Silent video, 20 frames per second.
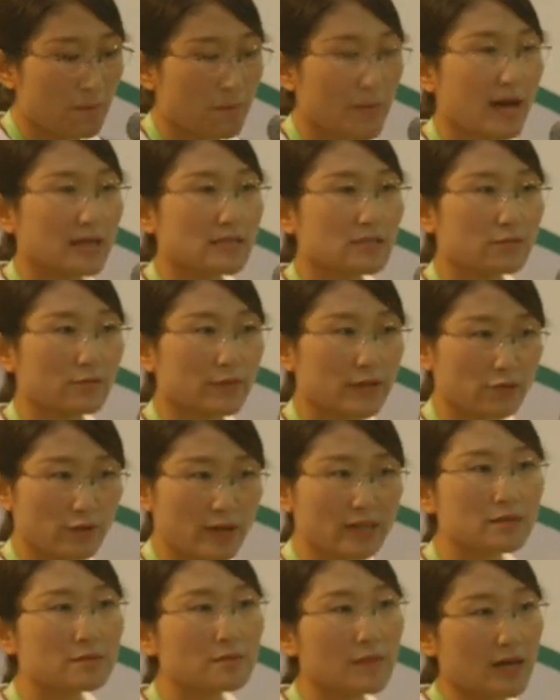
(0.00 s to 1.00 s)
But we
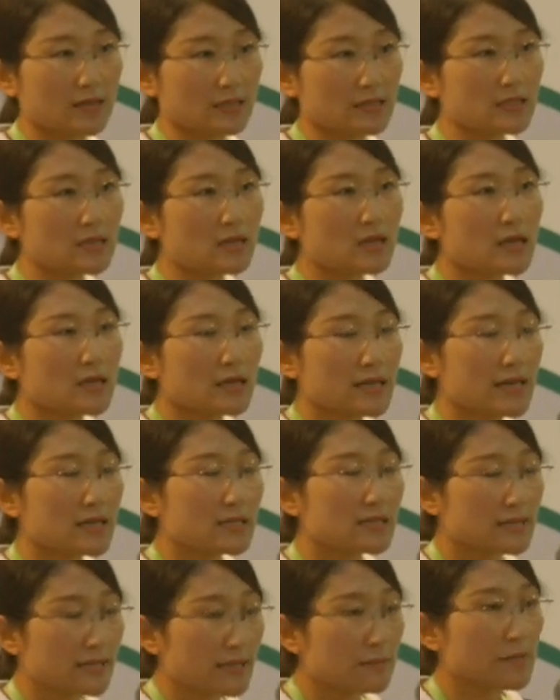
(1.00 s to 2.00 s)
recommend
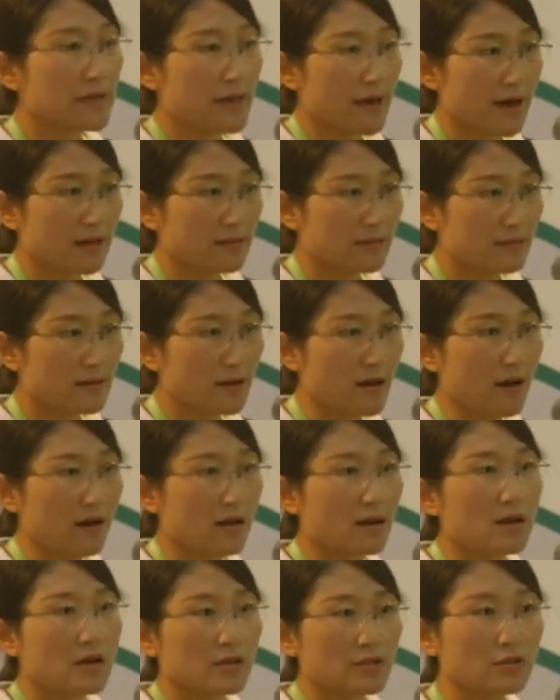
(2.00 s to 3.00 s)
in CPSR,